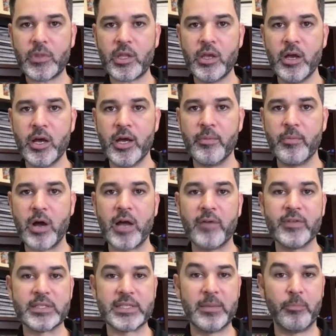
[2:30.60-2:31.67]

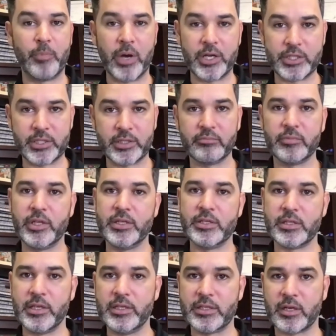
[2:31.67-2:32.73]
Obviously, budget
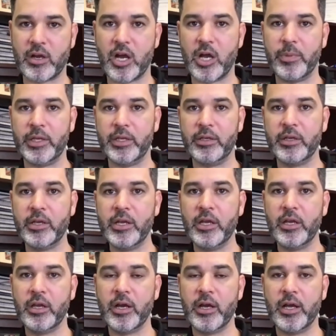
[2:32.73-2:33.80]
is a common,
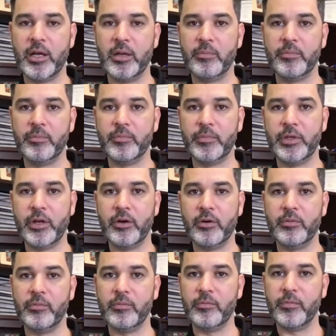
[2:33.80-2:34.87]

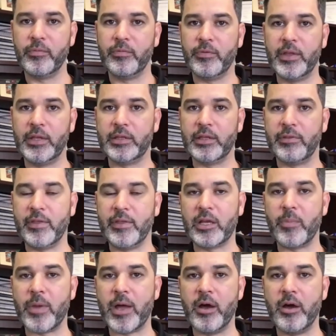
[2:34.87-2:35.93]
thing to think
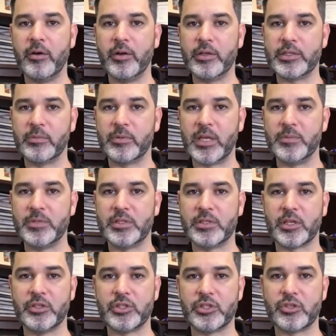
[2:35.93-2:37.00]
about. Sometimes it's a
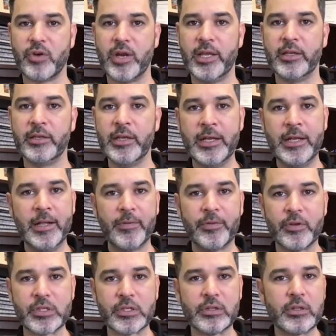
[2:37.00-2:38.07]
constraint.
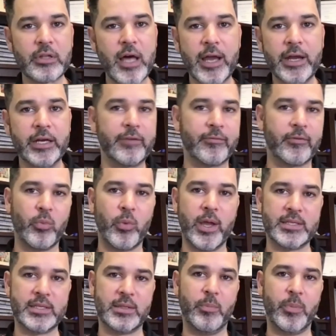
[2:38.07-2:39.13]
There's a lot of different
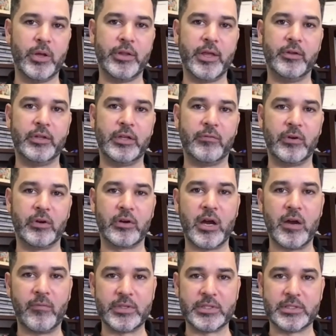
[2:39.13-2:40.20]
ways to build out different
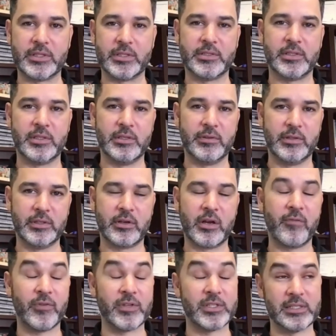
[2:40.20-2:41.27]

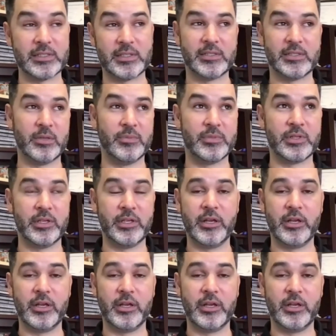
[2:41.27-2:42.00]
conferencing systems.